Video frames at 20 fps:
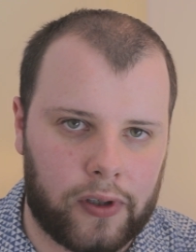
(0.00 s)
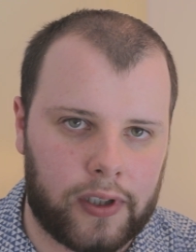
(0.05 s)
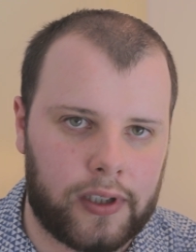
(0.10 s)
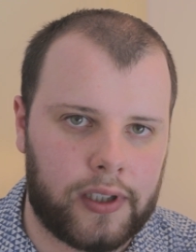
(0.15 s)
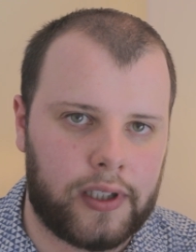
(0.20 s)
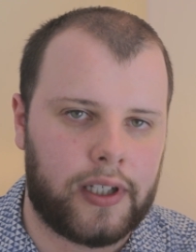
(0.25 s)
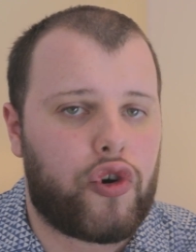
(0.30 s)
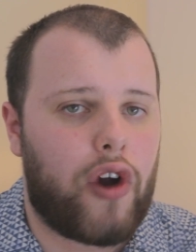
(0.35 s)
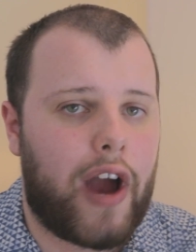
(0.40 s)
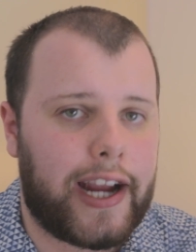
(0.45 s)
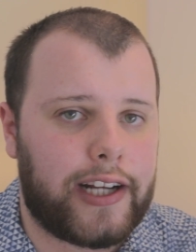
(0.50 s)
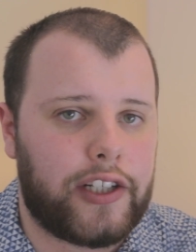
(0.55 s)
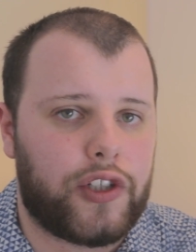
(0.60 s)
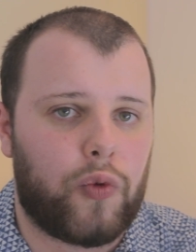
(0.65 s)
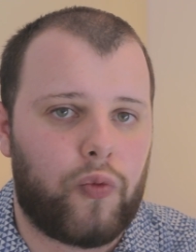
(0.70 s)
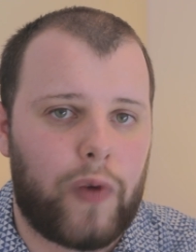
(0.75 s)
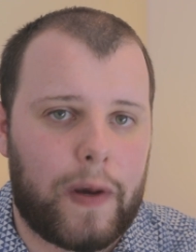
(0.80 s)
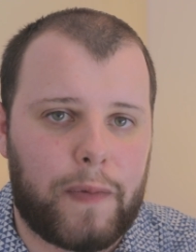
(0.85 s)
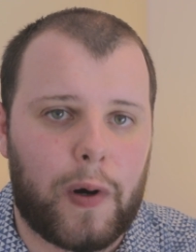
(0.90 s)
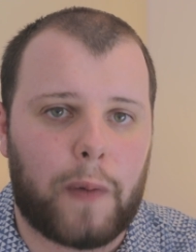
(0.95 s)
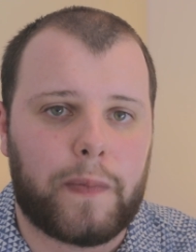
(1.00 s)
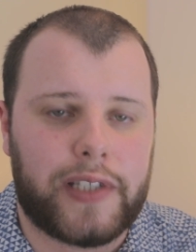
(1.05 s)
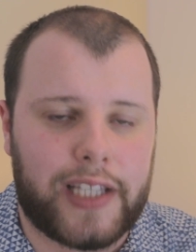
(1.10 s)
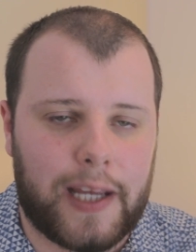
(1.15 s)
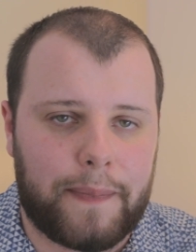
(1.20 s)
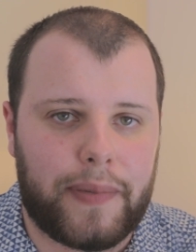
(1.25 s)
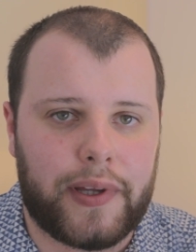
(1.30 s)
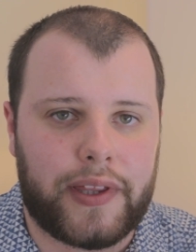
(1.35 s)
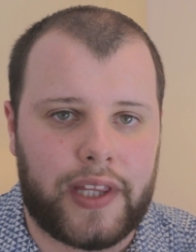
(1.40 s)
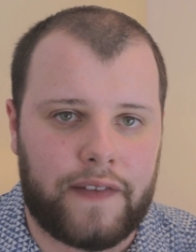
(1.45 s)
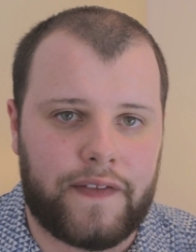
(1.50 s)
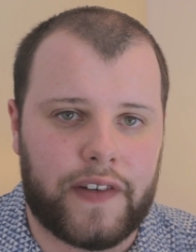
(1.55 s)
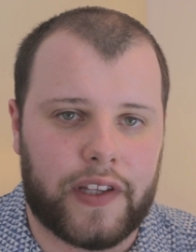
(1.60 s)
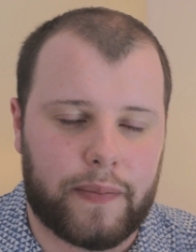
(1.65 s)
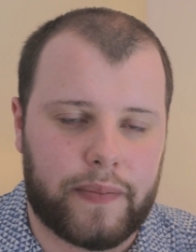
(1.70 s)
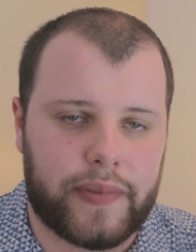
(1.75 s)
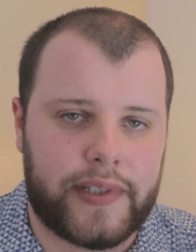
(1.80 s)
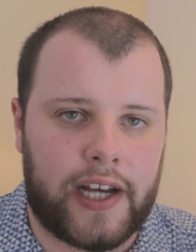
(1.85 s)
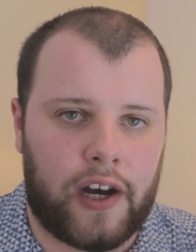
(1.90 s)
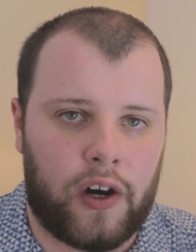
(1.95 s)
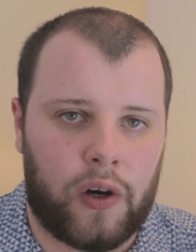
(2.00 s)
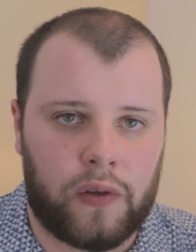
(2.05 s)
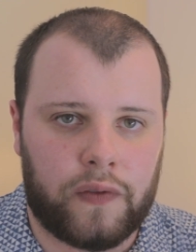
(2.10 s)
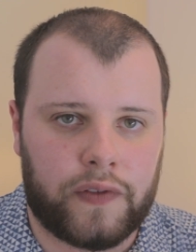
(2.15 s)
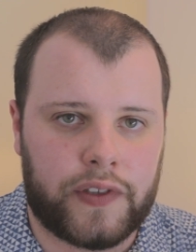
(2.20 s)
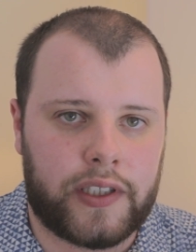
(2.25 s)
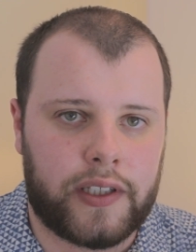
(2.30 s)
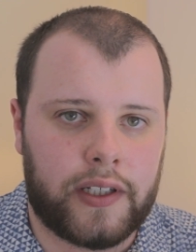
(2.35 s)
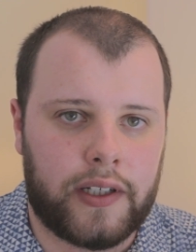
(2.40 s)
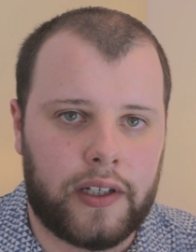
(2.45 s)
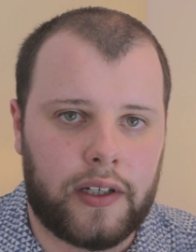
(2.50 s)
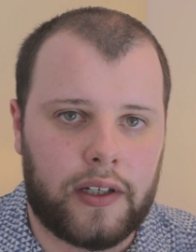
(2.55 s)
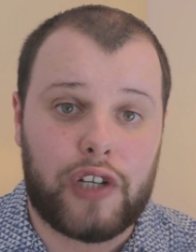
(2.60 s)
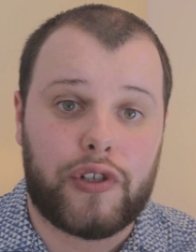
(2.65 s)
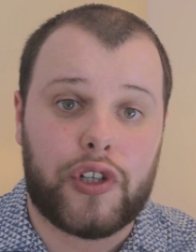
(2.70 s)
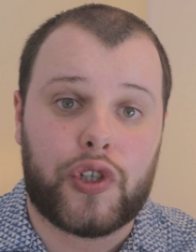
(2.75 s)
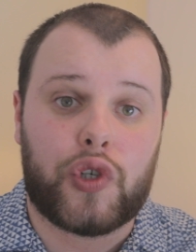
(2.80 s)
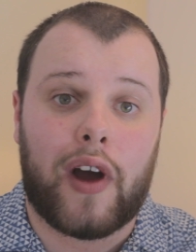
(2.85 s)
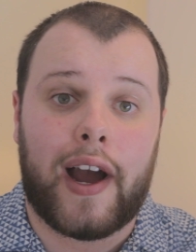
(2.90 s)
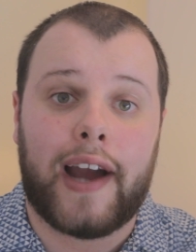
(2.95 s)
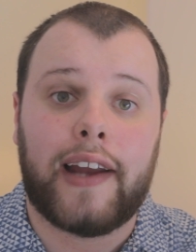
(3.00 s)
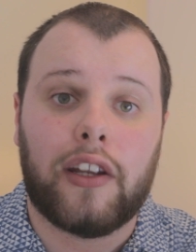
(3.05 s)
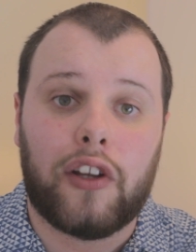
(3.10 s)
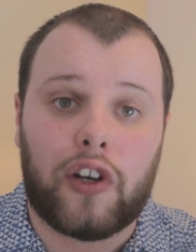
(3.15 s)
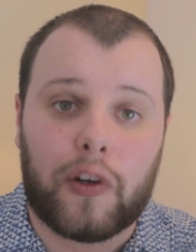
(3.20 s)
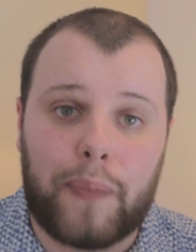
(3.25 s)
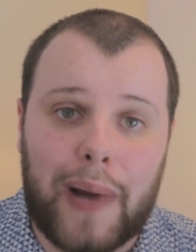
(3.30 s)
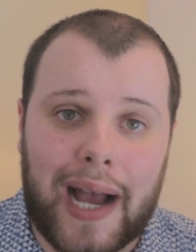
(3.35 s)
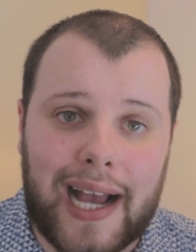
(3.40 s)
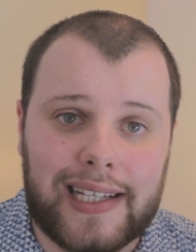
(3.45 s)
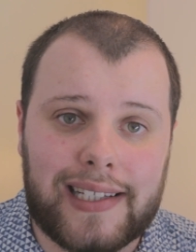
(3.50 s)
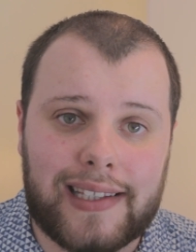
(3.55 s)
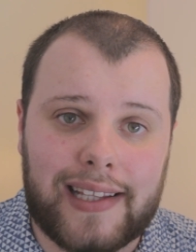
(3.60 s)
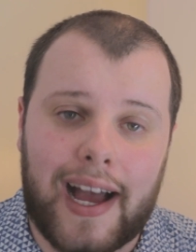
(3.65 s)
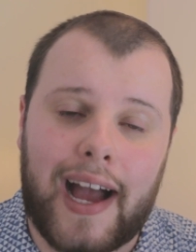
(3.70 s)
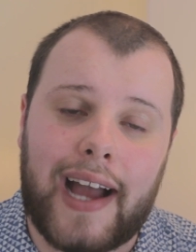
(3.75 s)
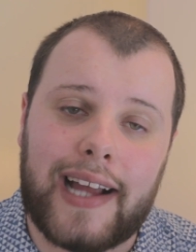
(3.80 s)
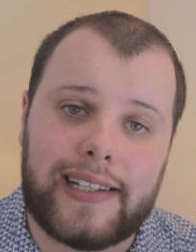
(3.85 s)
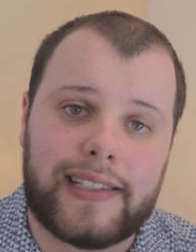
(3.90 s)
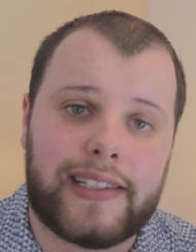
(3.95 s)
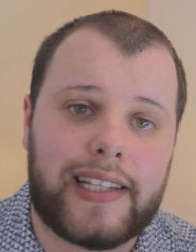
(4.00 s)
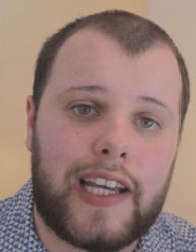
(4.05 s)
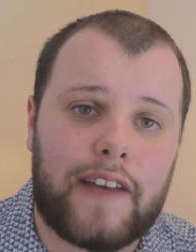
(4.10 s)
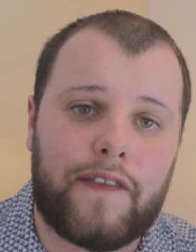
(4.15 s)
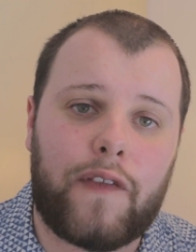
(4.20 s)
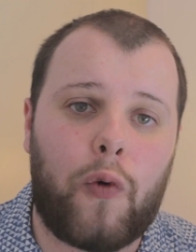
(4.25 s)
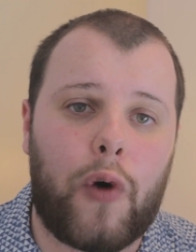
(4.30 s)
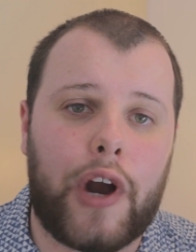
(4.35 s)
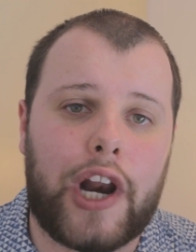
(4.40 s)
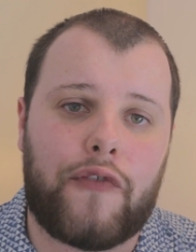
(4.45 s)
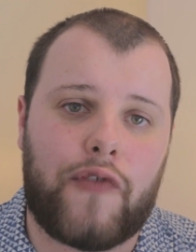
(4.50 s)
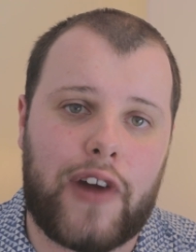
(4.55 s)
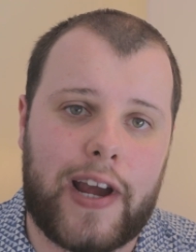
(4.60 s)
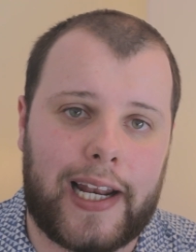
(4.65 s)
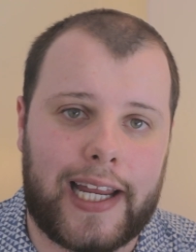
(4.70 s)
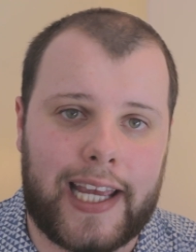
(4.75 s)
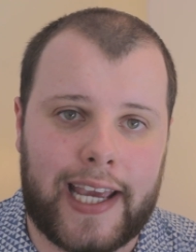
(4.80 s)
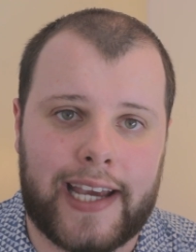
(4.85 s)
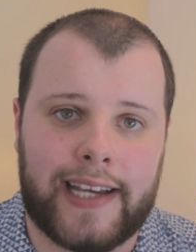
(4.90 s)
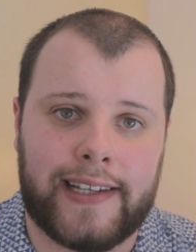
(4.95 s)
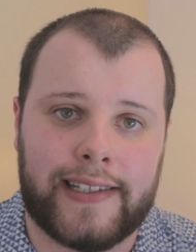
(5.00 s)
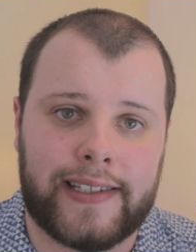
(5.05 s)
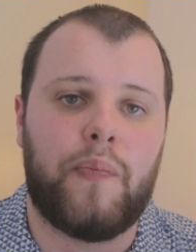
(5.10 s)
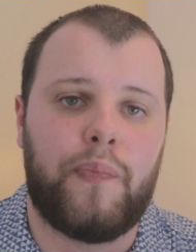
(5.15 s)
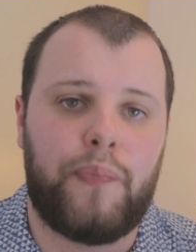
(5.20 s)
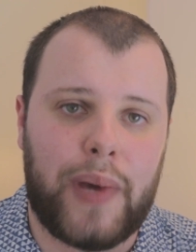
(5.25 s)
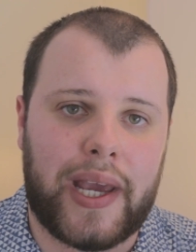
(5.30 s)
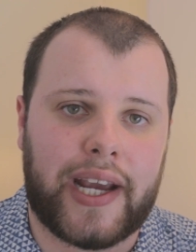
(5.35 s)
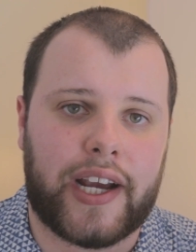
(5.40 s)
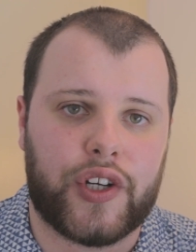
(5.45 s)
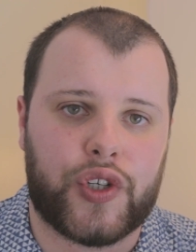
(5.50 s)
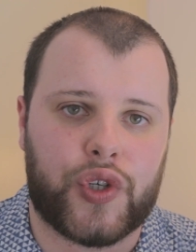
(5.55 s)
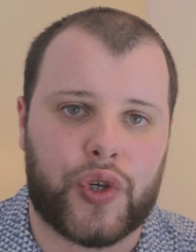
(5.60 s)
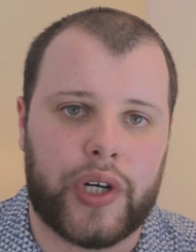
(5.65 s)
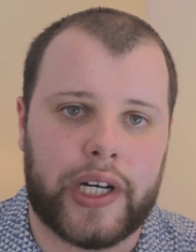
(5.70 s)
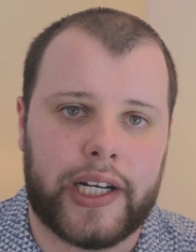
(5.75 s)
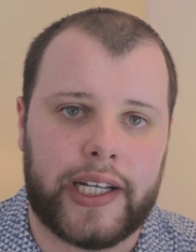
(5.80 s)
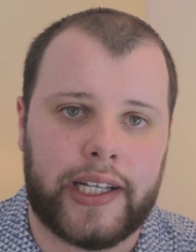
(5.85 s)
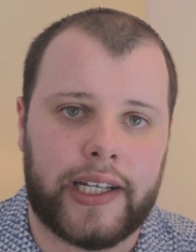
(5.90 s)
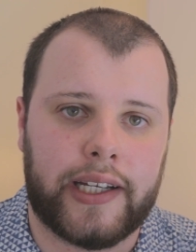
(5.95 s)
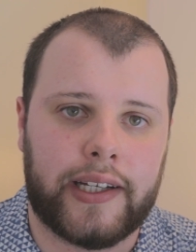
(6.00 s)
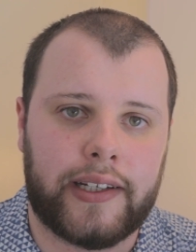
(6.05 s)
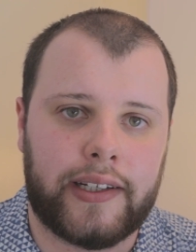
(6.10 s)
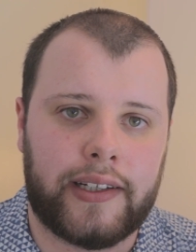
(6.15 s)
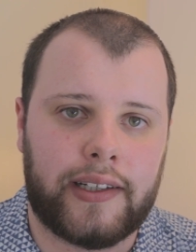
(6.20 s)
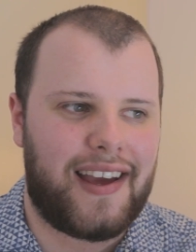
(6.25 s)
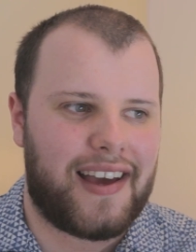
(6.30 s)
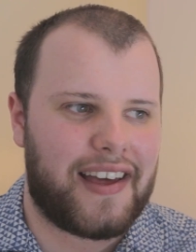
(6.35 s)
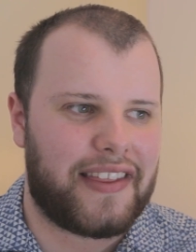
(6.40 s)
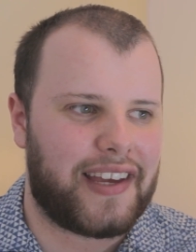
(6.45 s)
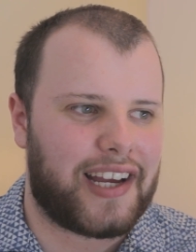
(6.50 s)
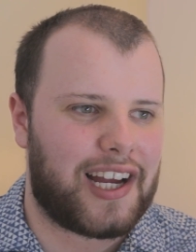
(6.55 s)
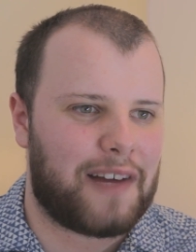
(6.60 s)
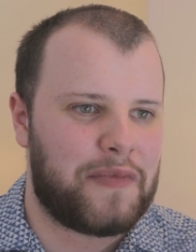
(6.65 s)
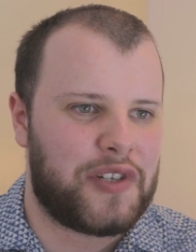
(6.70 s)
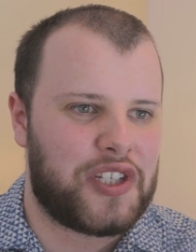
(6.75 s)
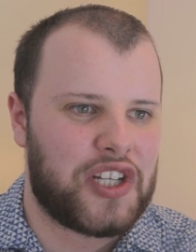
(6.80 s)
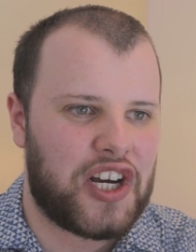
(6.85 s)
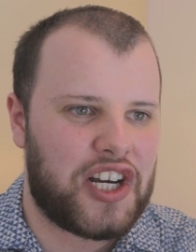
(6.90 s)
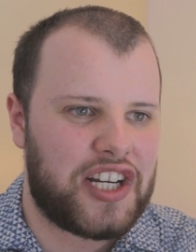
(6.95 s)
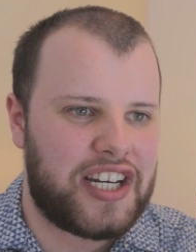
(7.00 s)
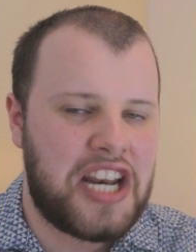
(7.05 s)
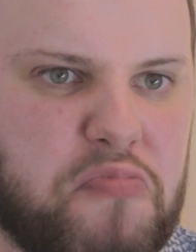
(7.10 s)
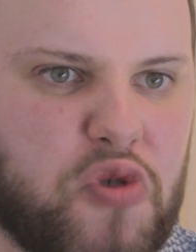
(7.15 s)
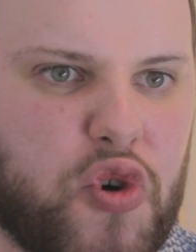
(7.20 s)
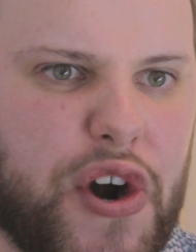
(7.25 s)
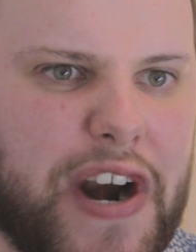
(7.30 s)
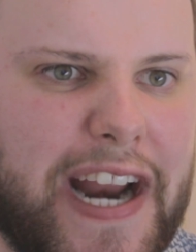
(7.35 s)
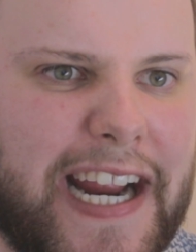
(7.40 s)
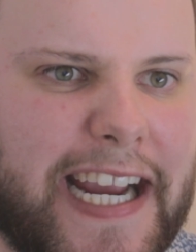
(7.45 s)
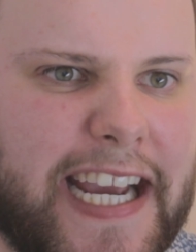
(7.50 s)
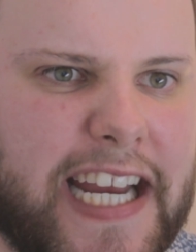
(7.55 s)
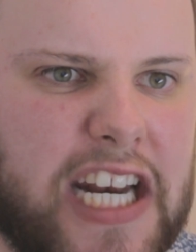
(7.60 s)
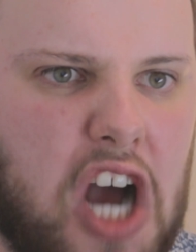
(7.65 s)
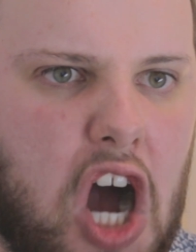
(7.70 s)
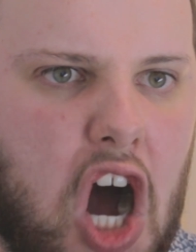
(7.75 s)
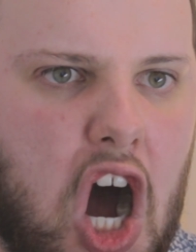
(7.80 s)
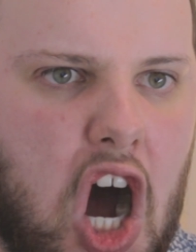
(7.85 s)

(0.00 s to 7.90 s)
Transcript: They are trying to whip up sympathy for themselves. I ask you to try and look past that and see it for what it really is. Bigotry. Okay, I think I'm done. Bring it on.